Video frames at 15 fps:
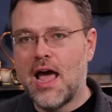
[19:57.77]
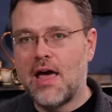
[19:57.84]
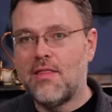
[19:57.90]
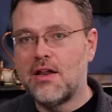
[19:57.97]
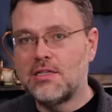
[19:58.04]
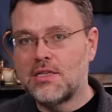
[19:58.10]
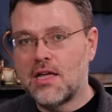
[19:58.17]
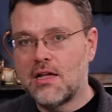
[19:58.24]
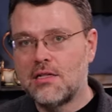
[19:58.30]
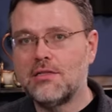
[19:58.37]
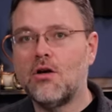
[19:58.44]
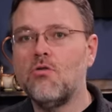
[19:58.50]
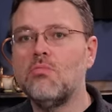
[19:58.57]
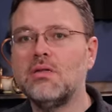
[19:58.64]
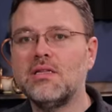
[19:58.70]
And that is a
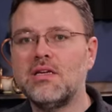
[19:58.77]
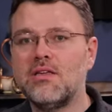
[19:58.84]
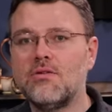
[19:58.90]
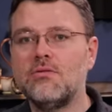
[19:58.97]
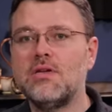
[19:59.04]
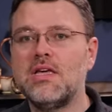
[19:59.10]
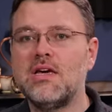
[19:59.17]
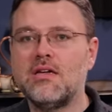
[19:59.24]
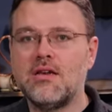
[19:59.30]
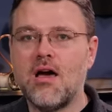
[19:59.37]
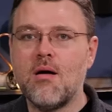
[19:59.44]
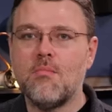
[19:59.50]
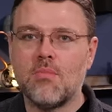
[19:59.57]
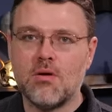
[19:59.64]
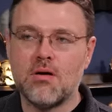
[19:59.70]
globally unique
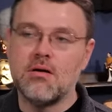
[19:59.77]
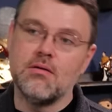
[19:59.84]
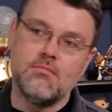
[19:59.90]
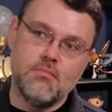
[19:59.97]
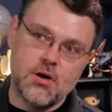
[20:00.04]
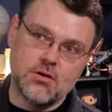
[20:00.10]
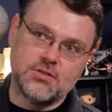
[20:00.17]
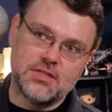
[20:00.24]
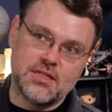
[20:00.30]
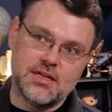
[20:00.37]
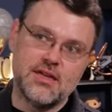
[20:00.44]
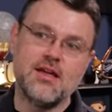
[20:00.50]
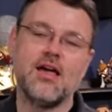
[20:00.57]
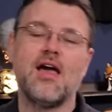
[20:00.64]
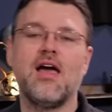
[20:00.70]
number,
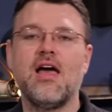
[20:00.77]
mostly,